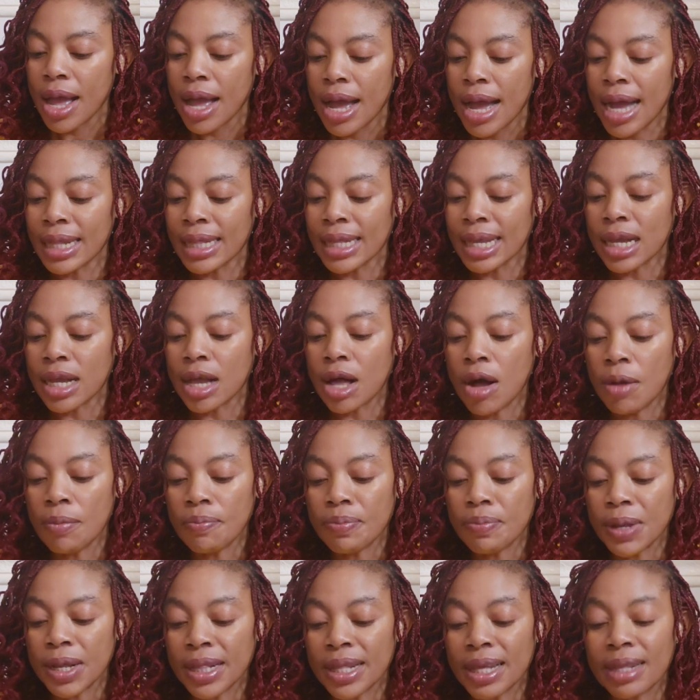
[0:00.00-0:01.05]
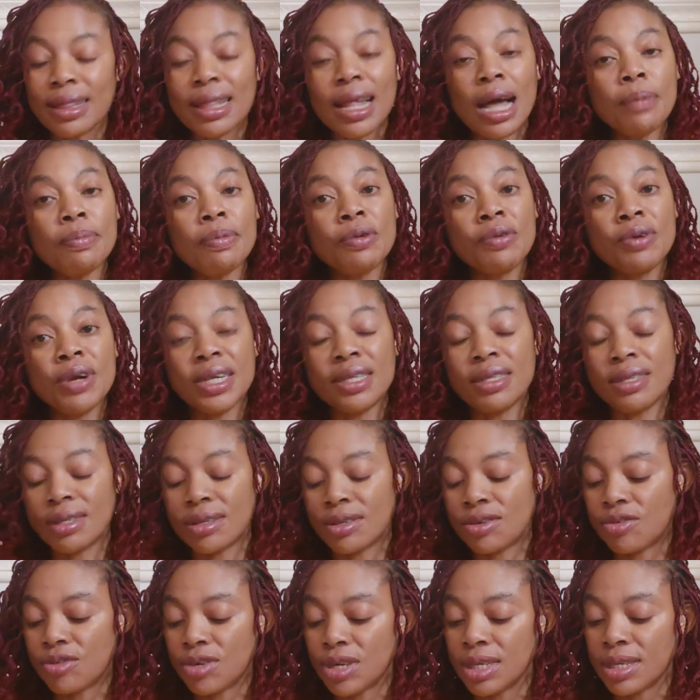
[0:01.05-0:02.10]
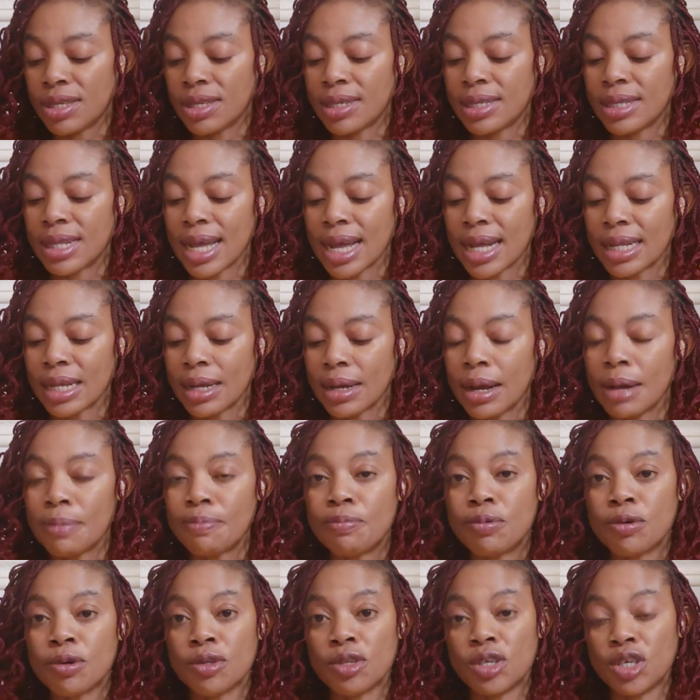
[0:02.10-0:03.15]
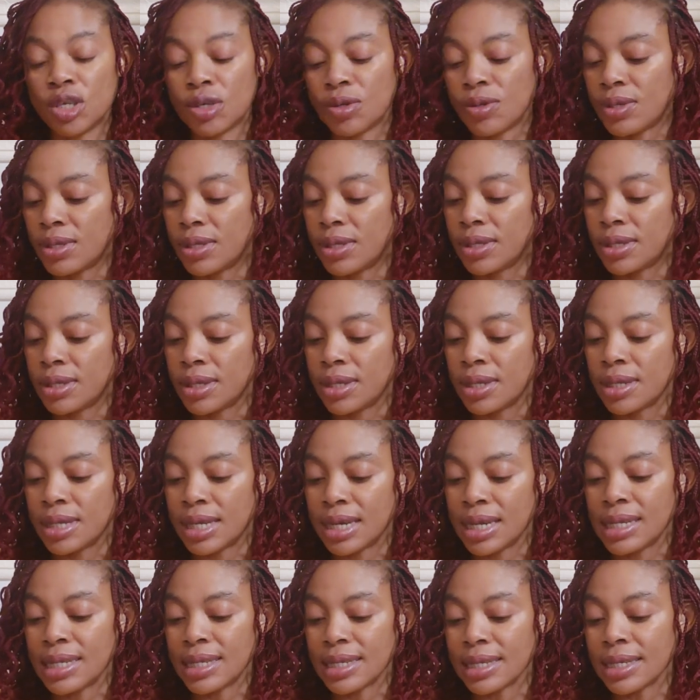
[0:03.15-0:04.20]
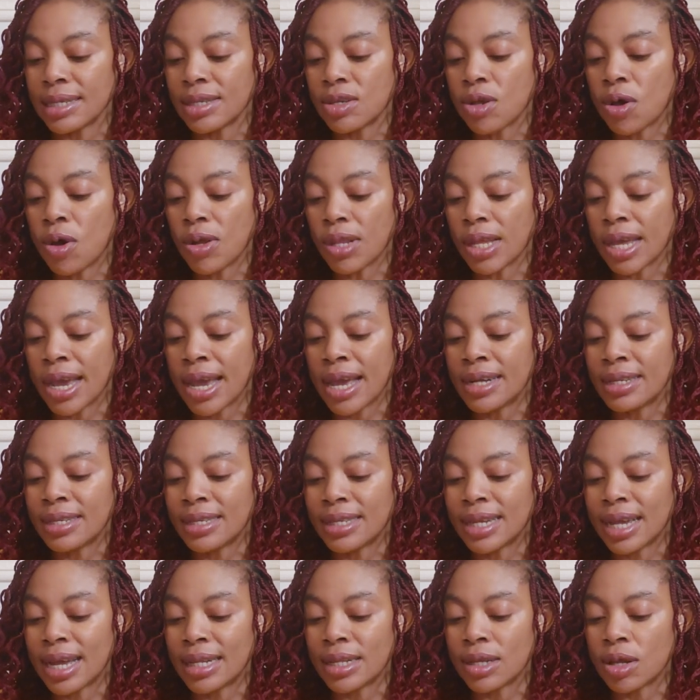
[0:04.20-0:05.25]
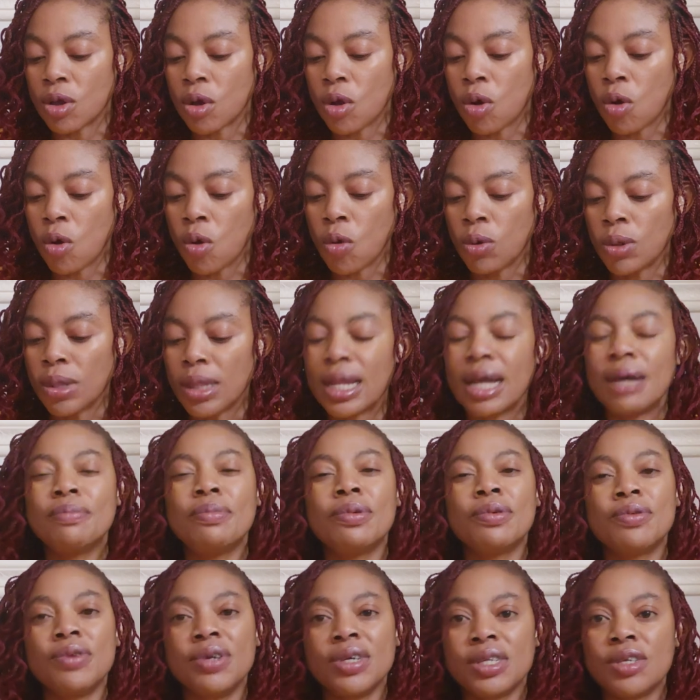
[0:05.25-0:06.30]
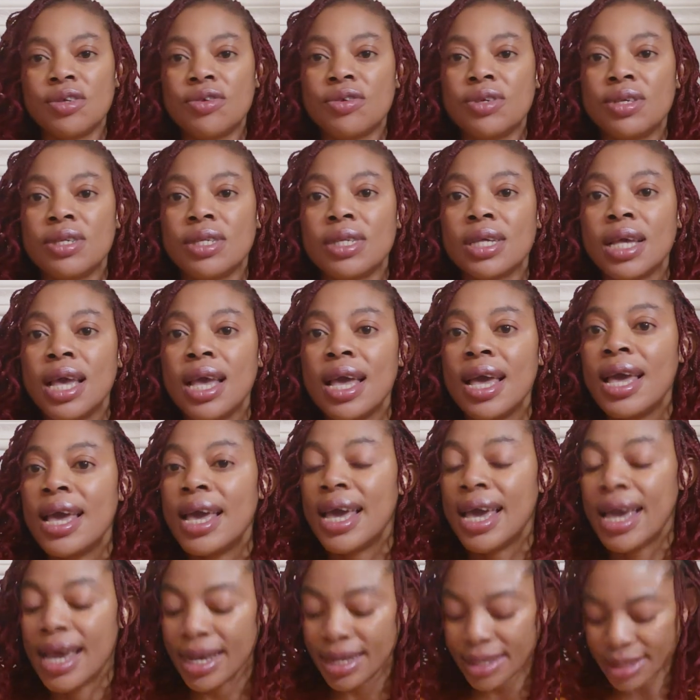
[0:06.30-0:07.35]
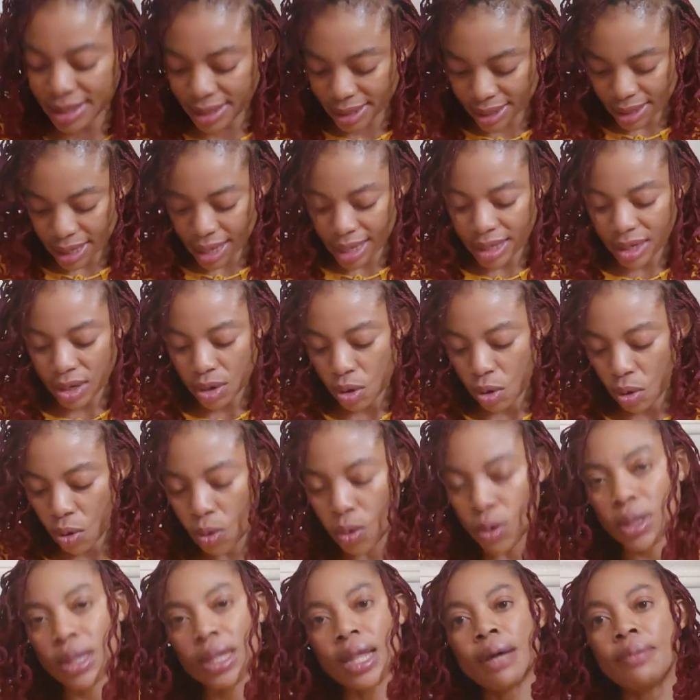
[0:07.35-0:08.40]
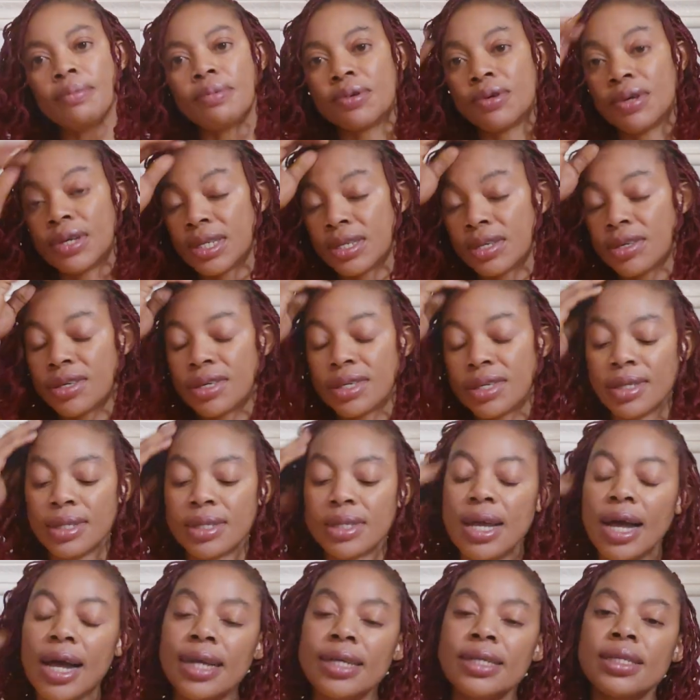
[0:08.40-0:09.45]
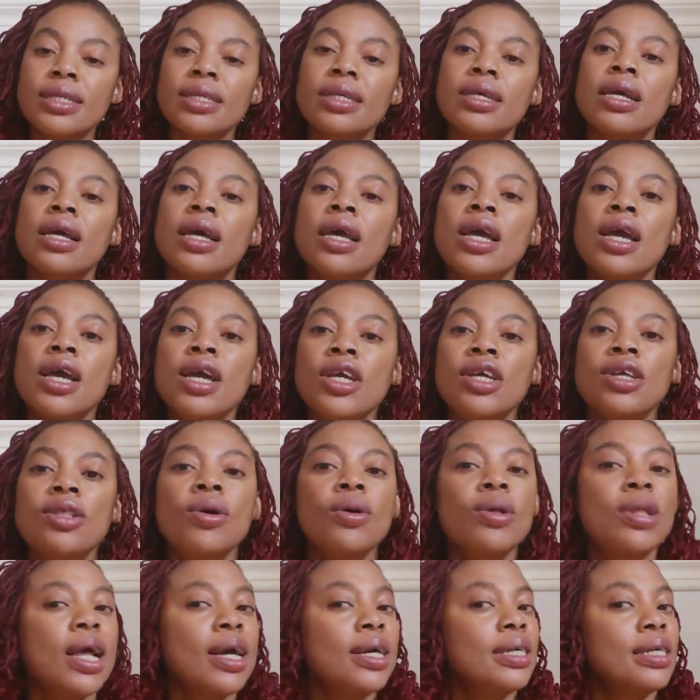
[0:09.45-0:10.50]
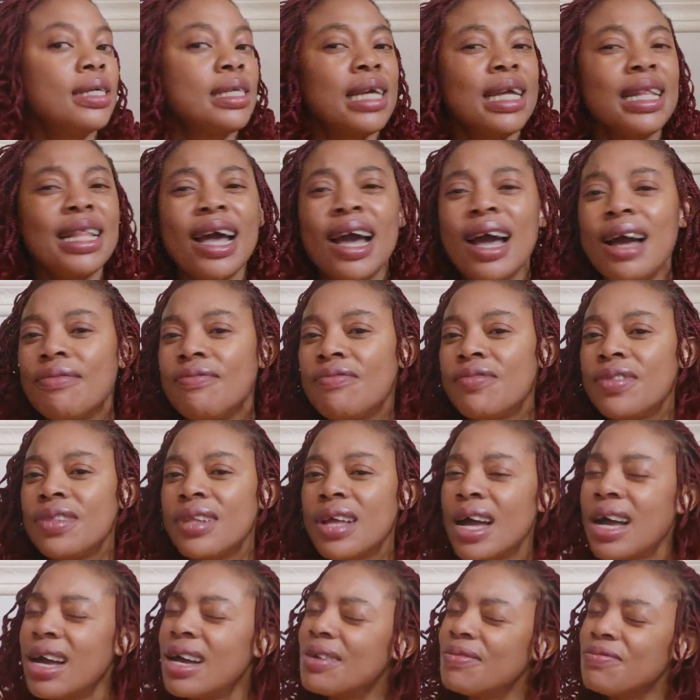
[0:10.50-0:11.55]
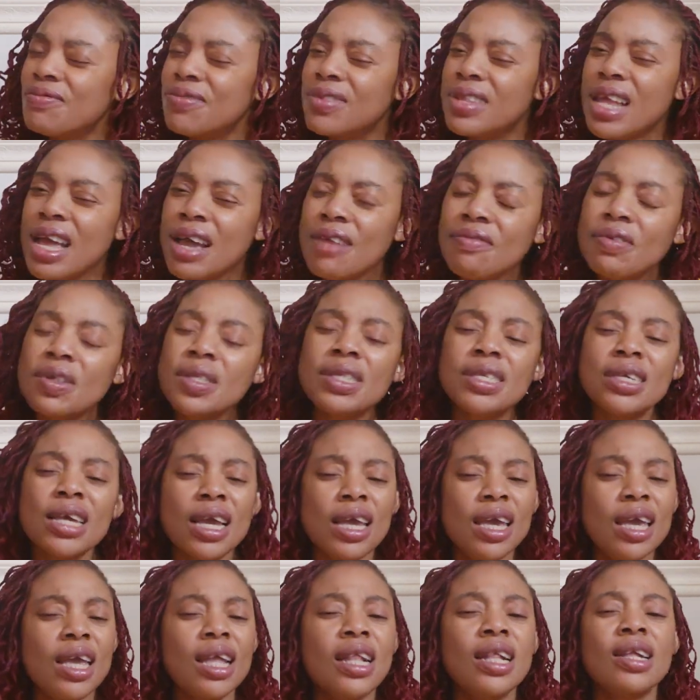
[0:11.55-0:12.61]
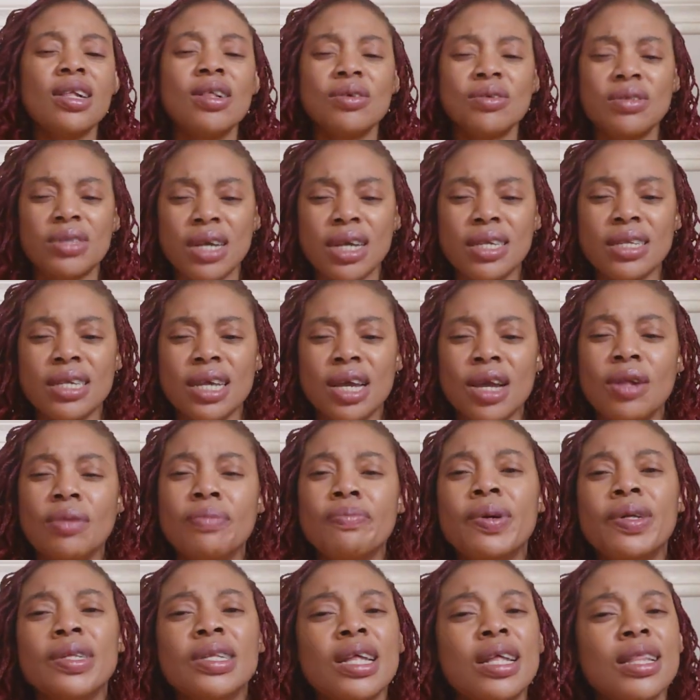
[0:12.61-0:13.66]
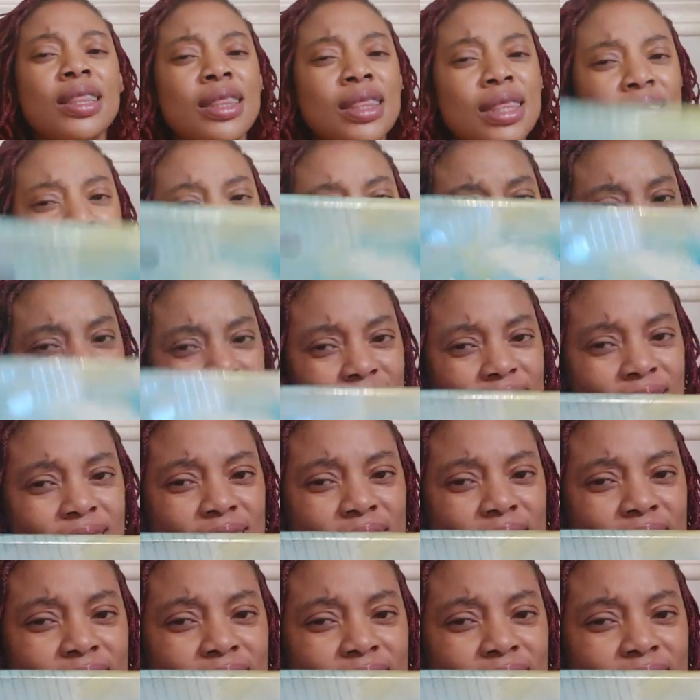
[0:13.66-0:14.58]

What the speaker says: And the company, the laboratories that are produced this is called Hertz and Co. Laboratories. Hertz and Co. Laboratories, guys. You know, like I said, I have never taken glutathione, but this